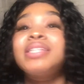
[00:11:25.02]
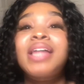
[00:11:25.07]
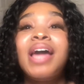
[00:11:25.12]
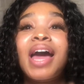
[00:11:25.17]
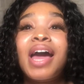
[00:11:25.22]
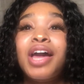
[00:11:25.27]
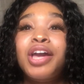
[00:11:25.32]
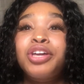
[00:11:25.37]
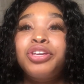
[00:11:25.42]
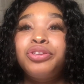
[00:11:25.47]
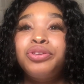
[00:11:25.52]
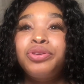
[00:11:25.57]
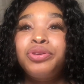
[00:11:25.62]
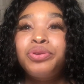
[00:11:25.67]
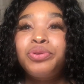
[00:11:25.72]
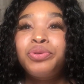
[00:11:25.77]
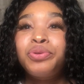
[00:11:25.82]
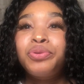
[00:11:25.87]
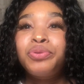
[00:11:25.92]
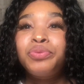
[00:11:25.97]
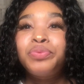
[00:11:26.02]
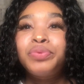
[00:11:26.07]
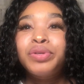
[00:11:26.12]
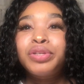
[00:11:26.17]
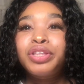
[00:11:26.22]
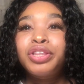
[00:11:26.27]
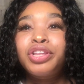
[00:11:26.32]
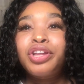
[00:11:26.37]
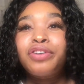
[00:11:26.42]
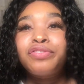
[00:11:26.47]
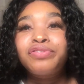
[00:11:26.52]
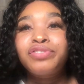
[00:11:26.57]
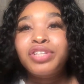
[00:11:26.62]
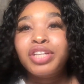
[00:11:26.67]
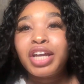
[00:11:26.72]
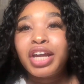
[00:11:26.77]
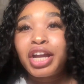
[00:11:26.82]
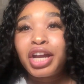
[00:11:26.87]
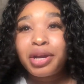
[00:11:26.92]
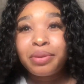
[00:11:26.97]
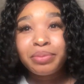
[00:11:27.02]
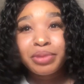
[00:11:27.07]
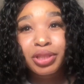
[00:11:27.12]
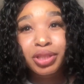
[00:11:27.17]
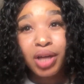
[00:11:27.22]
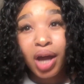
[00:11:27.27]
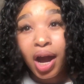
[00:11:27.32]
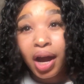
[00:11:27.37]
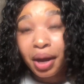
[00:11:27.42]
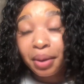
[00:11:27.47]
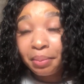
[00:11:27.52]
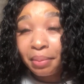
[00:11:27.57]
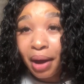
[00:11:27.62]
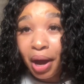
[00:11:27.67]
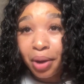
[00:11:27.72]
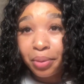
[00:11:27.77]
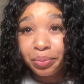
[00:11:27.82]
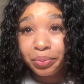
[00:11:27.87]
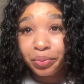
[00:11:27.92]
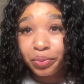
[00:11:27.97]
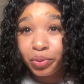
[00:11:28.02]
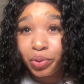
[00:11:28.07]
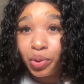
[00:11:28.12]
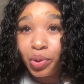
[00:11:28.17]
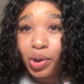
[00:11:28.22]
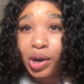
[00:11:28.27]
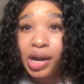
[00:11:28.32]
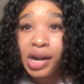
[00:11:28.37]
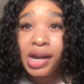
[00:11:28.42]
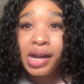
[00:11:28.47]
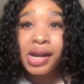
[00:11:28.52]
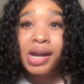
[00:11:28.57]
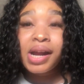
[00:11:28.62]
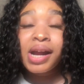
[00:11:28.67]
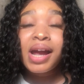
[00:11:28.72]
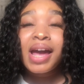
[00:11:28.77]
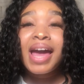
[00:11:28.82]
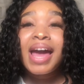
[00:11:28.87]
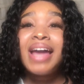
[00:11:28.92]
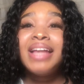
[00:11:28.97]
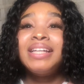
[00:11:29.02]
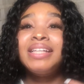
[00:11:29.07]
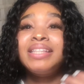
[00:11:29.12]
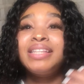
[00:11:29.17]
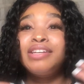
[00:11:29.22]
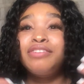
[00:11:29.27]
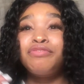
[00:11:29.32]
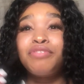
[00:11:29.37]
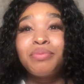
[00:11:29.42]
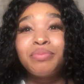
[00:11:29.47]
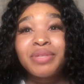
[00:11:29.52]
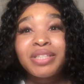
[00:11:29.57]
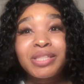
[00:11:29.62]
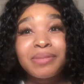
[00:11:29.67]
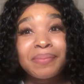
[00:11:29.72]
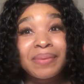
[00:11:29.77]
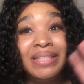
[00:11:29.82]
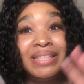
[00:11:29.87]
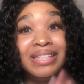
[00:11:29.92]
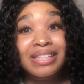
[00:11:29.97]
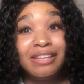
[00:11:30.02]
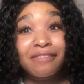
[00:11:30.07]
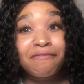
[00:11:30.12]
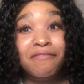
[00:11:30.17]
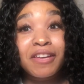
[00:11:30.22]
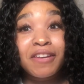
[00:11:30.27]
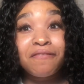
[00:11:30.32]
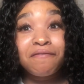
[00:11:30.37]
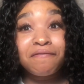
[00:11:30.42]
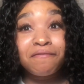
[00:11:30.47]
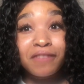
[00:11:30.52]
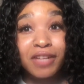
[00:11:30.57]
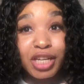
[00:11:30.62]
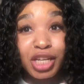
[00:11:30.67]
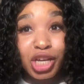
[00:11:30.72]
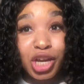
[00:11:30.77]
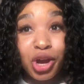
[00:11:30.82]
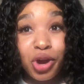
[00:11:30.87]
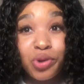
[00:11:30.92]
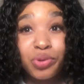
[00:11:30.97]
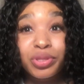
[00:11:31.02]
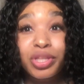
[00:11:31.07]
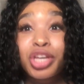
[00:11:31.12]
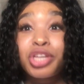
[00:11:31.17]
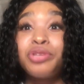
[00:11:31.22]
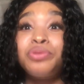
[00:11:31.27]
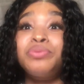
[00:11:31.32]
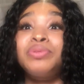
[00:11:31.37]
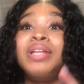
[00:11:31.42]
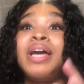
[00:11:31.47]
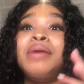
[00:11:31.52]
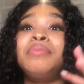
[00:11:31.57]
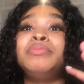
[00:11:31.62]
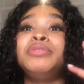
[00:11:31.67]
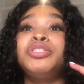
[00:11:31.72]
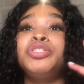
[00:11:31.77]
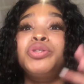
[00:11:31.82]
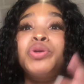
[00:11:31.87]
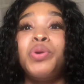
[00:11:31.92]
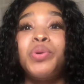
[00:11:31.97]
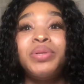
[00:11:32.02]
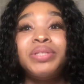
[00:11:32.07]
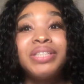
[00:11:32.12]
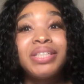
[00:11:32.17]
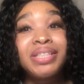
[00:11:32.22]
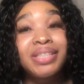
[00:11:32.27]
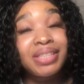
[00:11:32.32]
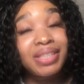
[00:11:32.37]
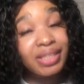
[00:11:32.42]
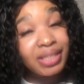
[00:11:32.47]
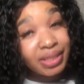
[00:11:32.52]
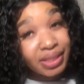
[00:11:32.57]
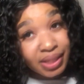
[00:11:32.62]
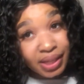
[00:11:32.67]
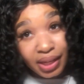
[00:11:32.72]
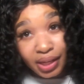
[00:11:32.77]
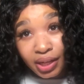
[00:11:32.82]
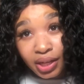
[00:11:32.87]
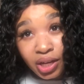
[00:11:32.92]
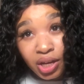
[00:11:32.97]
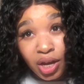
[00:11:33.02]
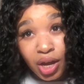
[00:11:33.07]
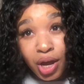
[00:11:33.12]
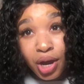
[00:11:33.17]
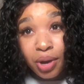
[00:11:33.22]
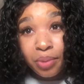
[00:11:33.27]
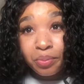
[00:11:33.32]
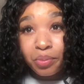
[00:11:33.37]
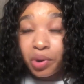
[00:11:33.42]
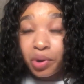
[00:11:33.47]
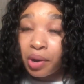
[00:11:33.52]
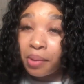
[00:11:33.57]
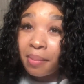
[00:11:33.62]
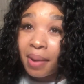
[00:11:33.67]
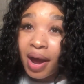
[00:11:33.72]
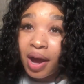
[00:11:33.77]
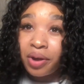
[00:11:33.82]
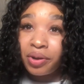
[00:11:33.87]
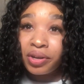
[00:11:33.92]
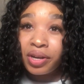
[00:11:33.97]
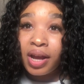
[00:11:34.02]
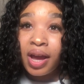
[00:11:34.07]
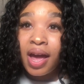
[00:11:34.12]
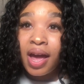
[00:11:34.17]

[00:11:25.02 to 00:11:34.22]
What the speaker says: that you would love to hear me talk about more, anything from this specific video that you would like me to go into detail more about.